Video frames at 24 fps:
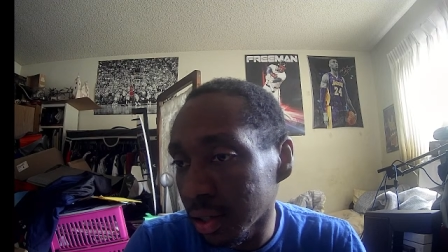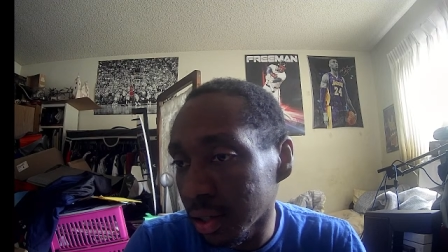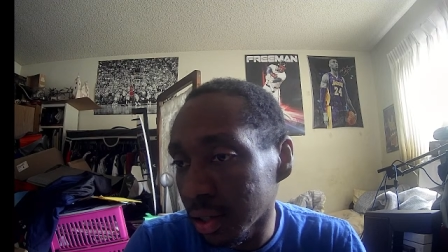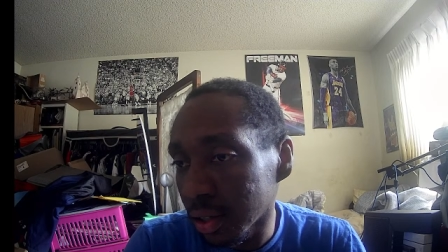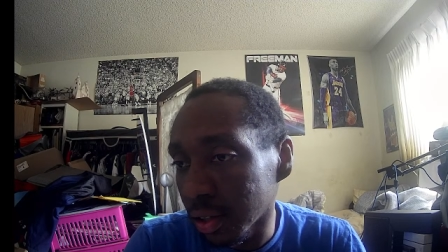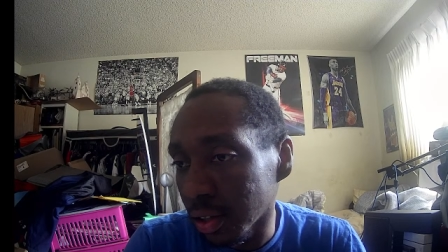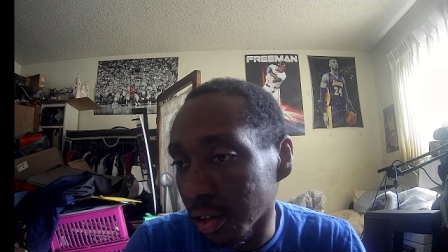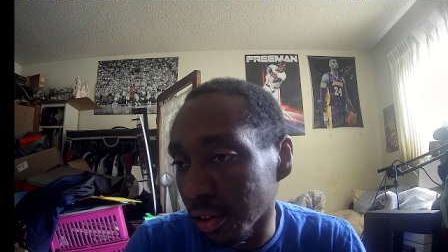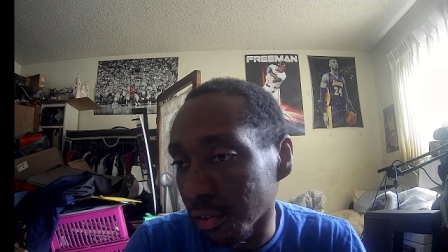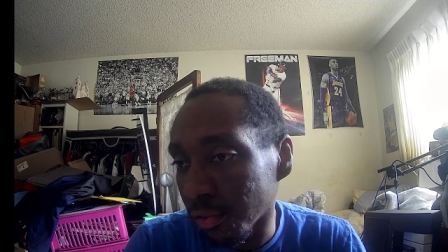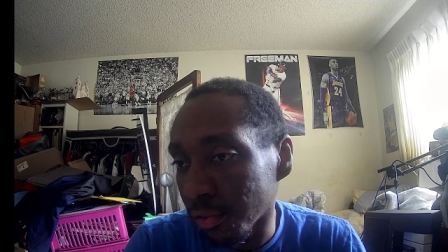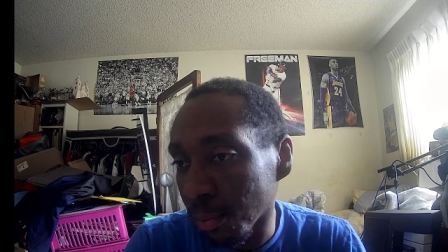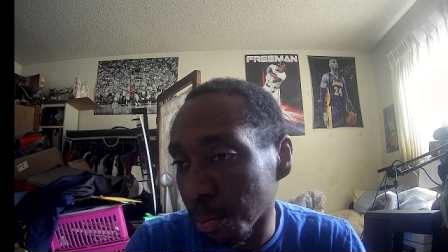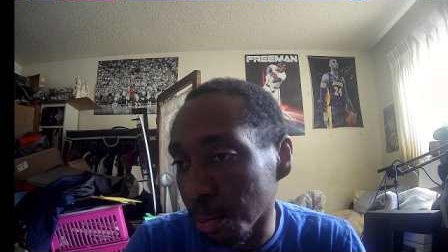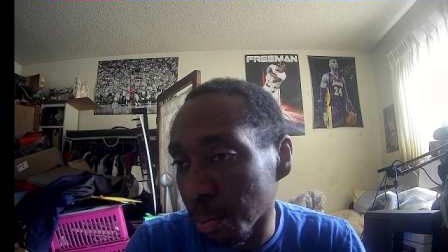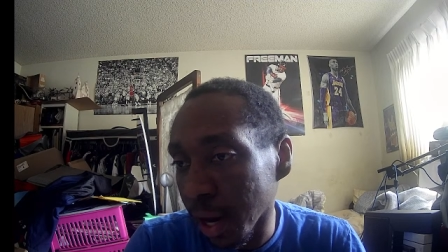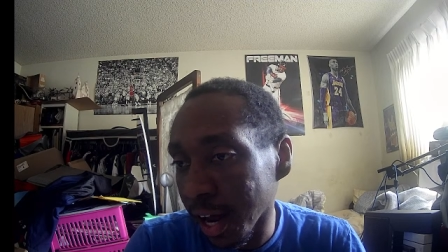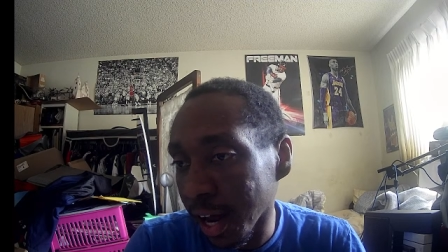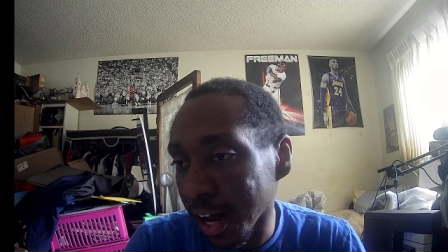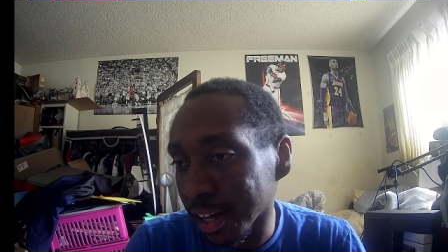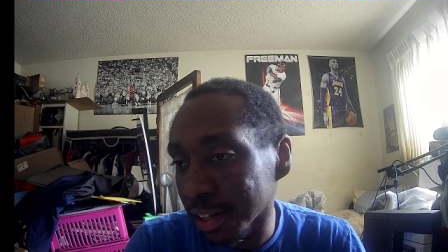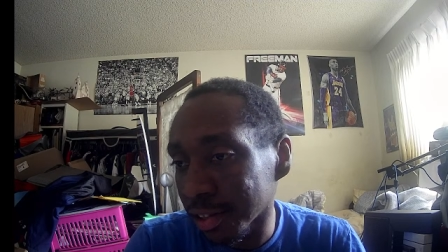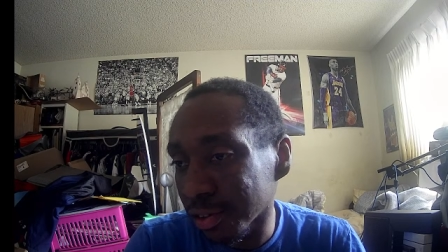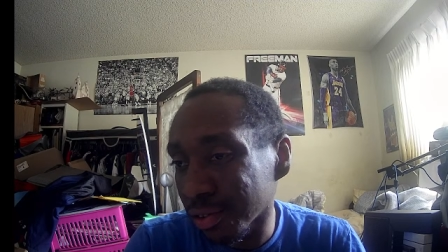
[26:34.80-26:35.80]
this
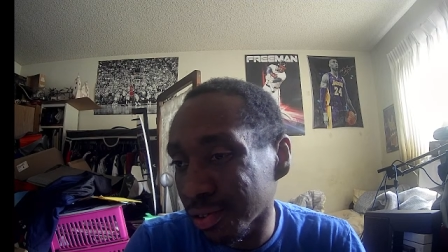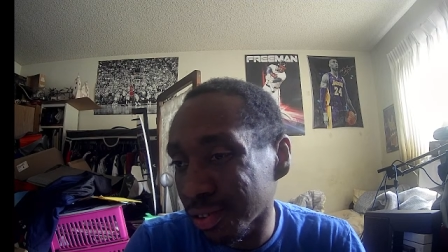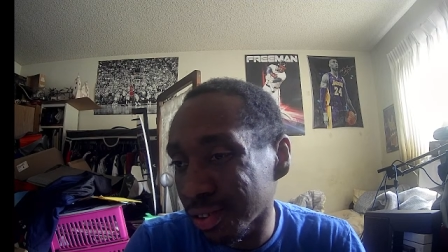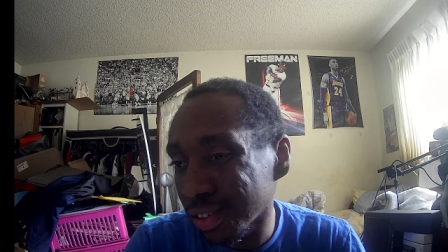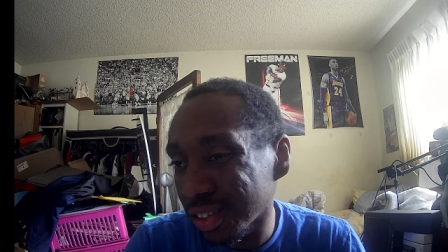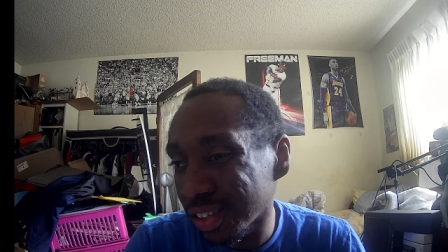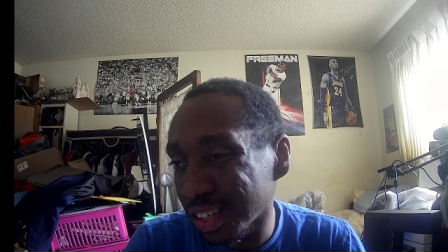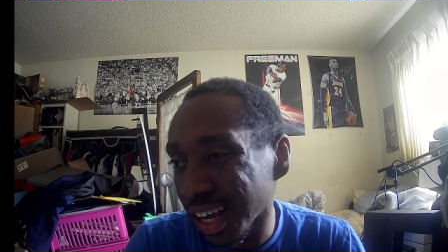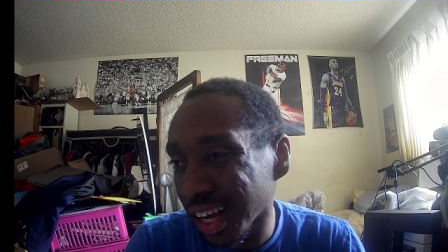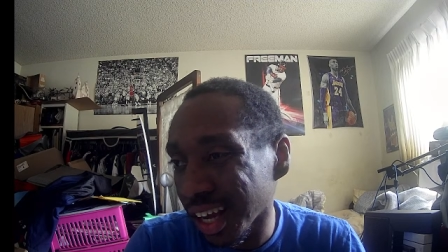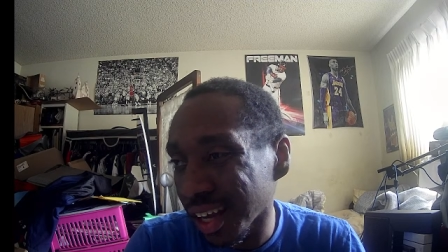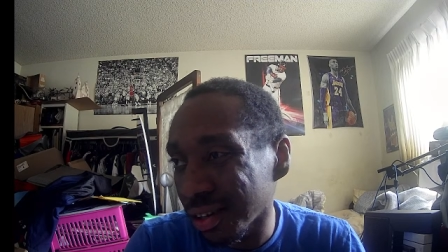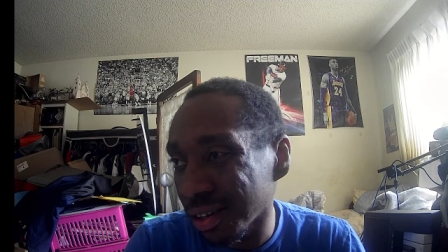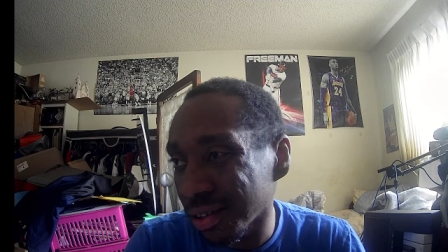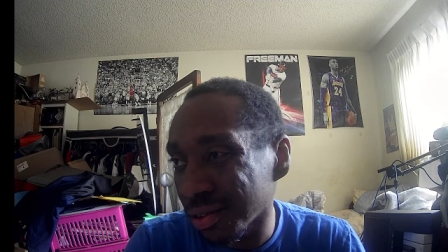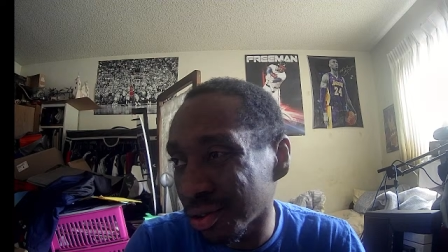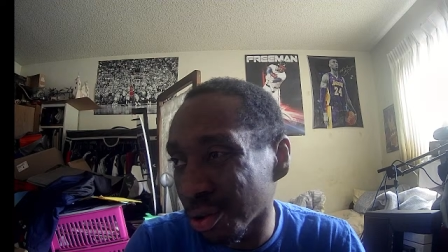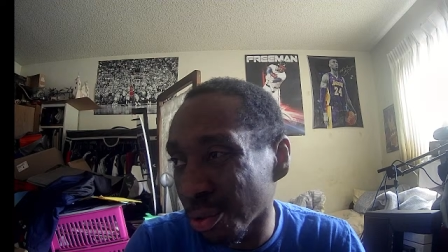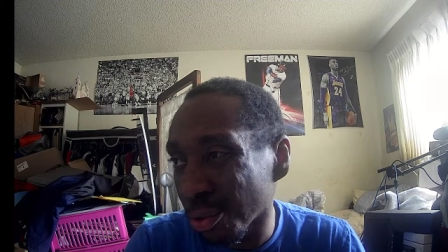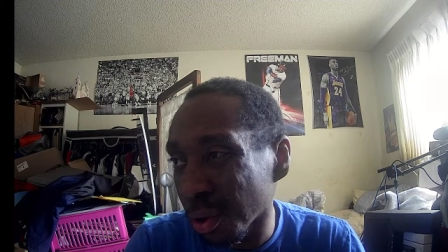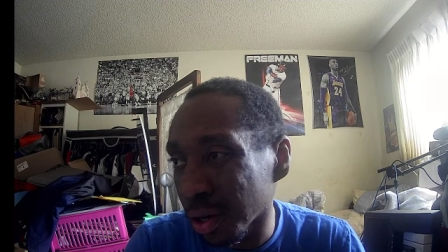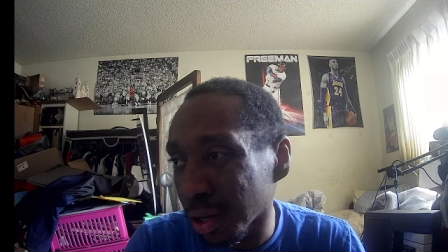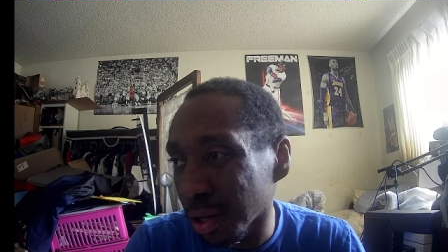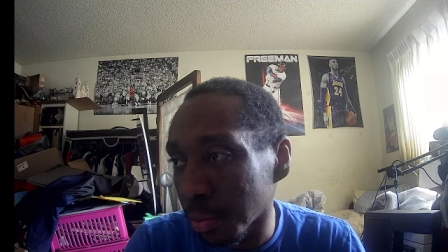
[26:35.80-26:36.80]
past 10,
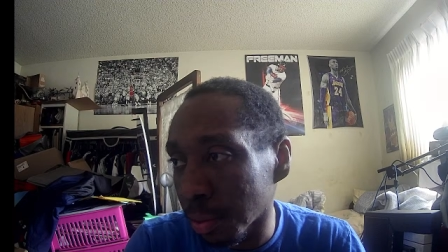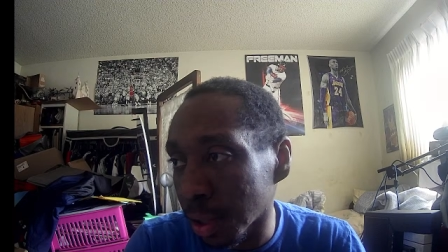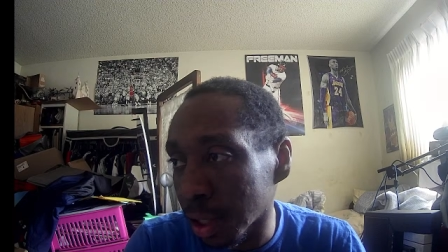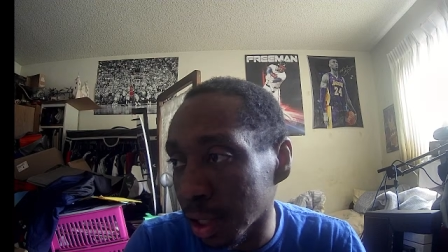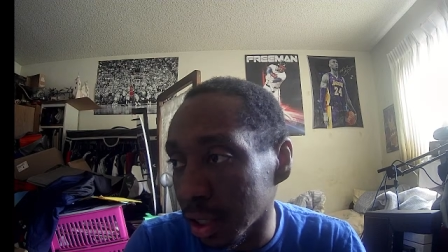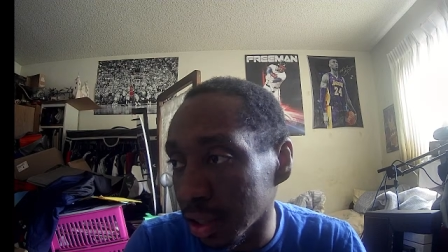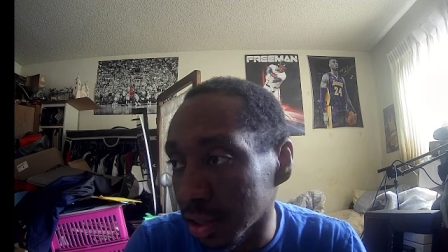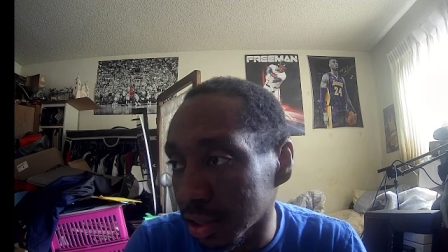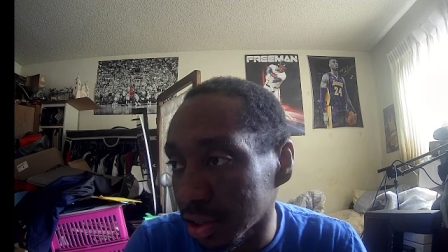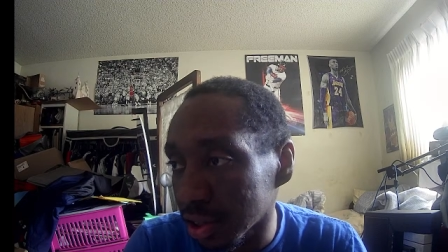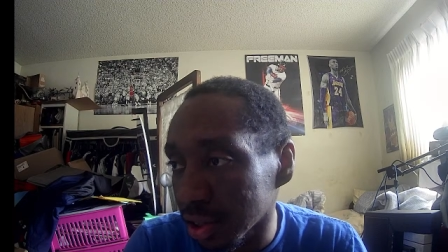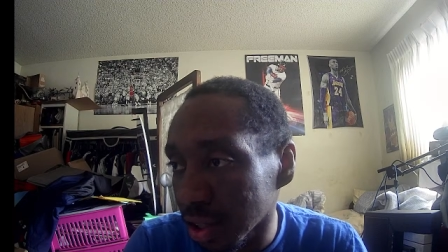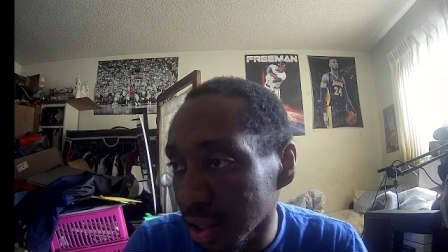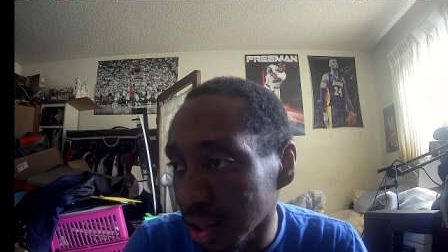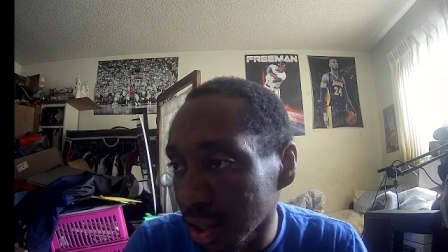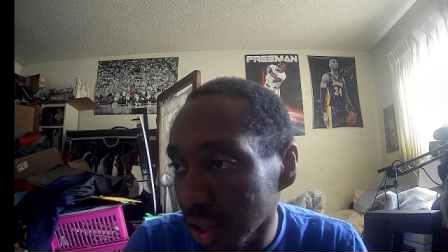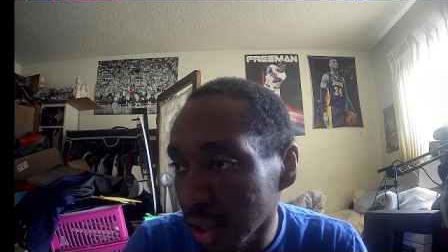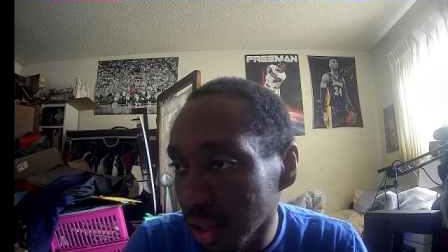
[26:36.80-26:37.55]
20 minutes.